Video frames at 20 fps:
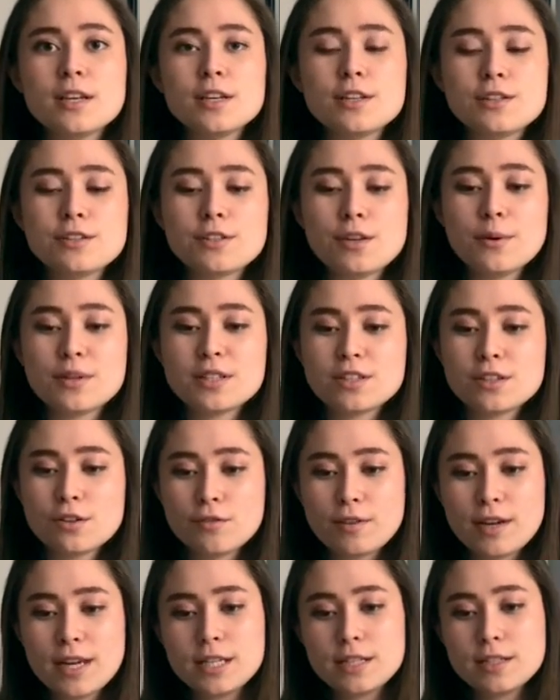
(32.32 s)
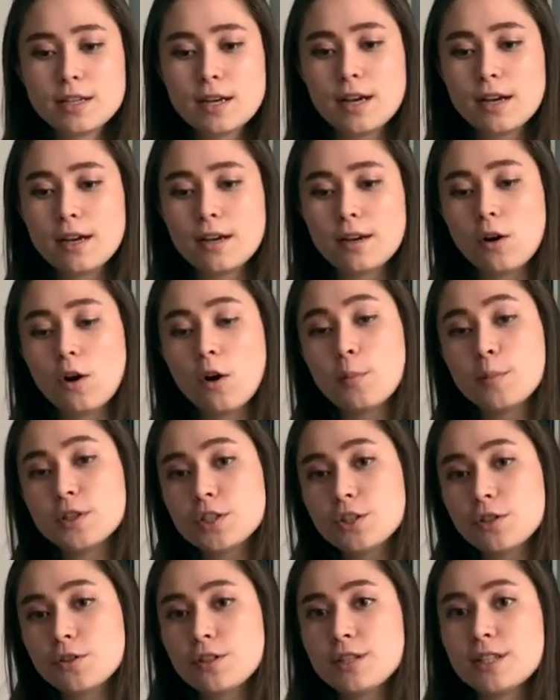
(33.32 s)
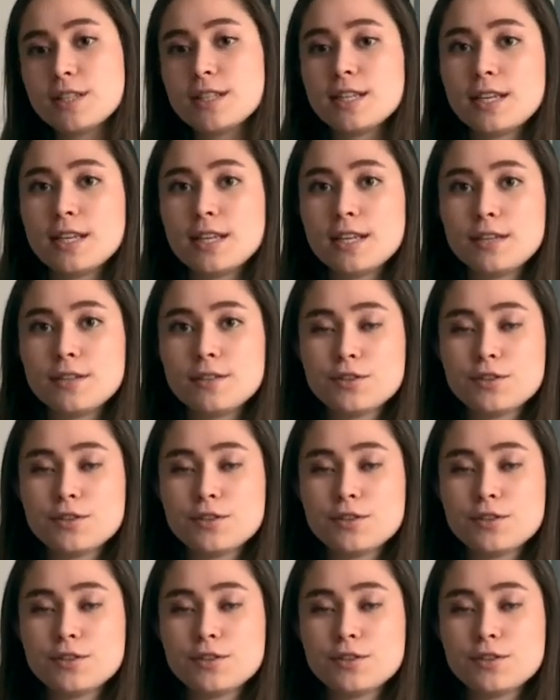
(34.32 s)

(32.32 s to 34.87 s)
So it's a great uh, opportunity